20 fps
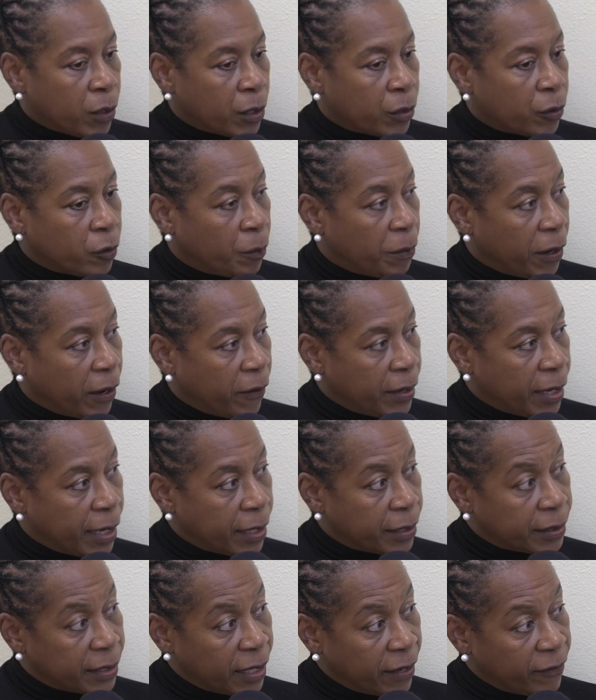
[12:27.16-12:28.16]
we call
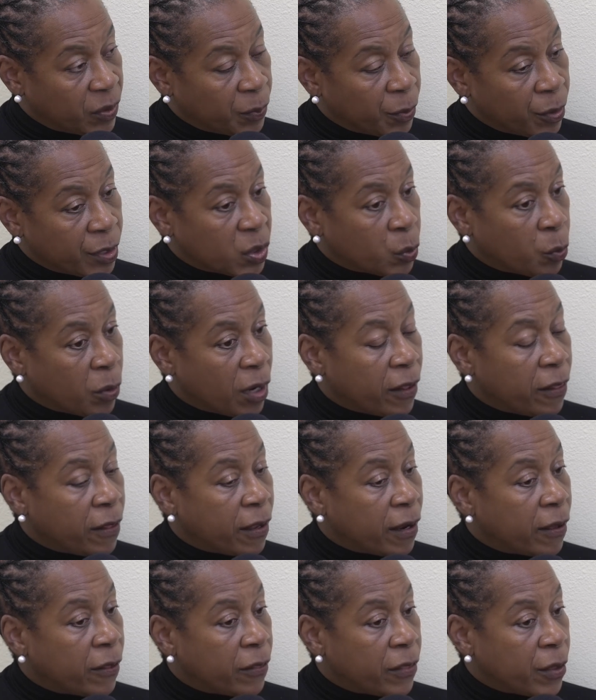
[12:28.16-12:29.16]
perinatal safe spots, where
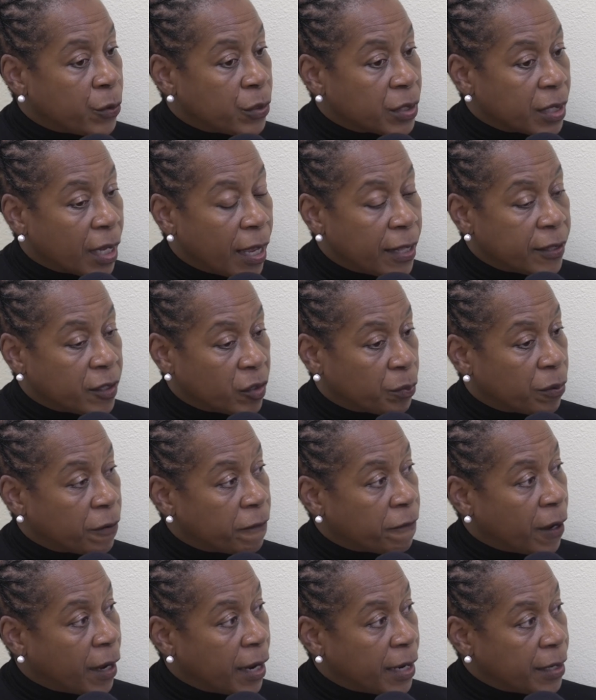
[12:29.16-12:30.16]
there are those kinds of
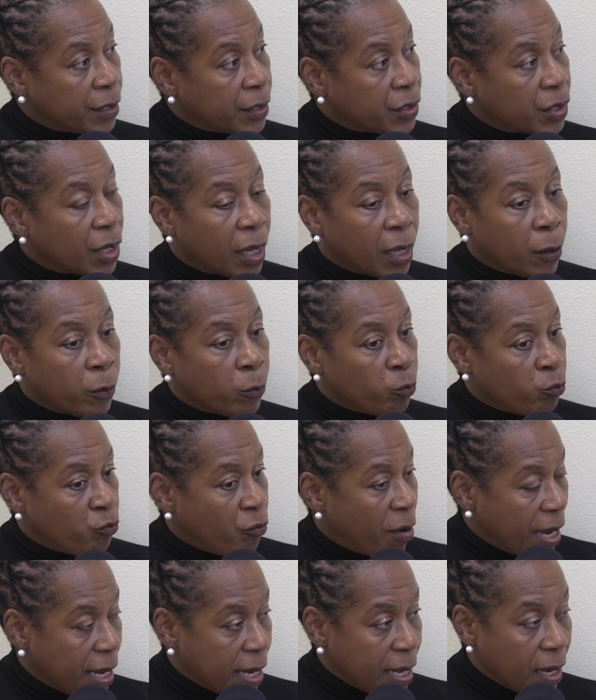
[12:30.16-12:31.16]
providers
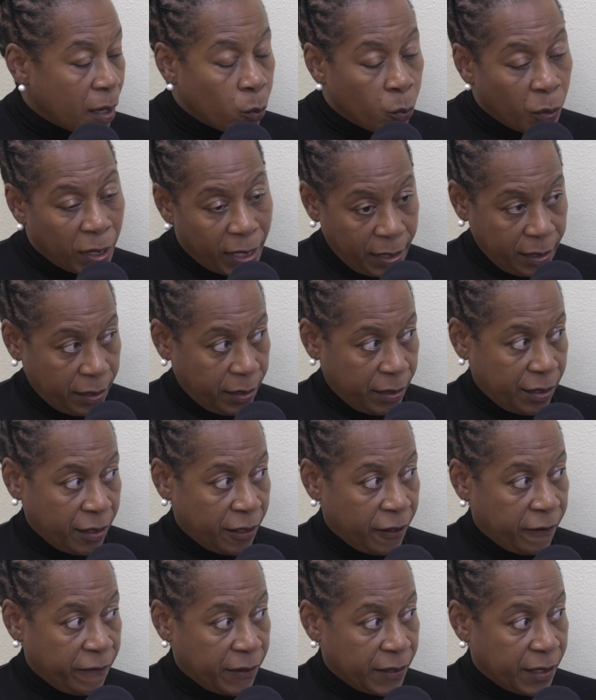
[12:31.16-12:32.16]
ready and willing to
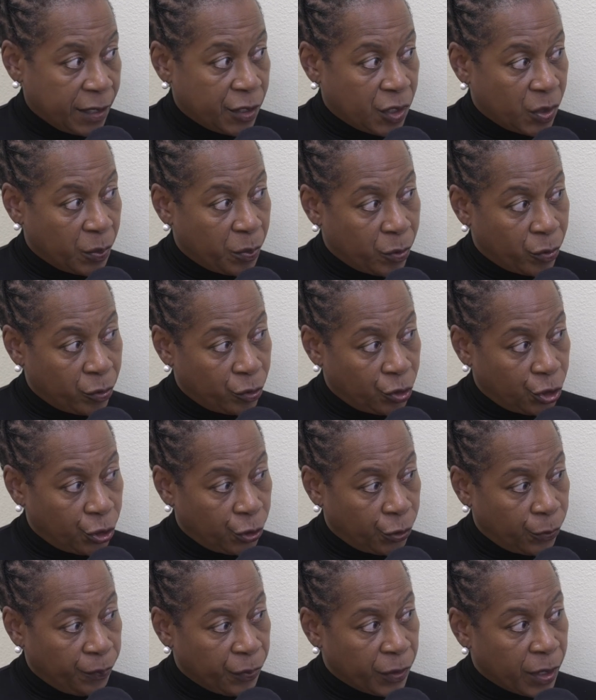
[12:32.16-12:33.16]
service and support
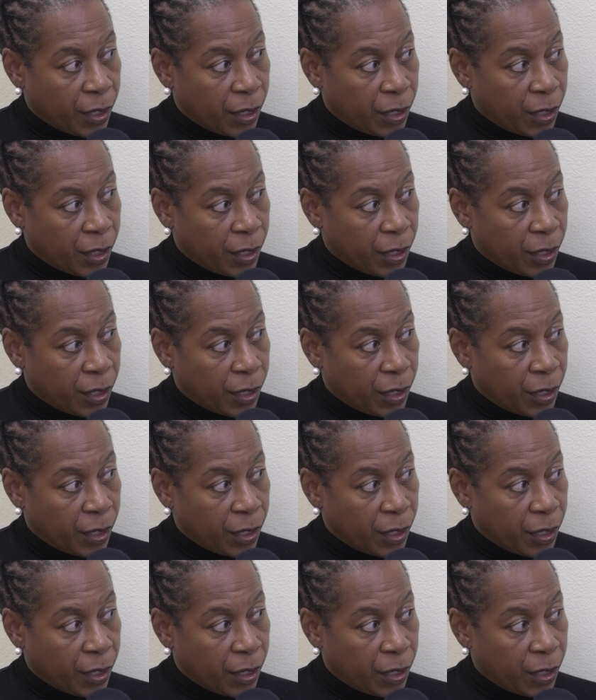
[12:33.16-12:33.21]
you.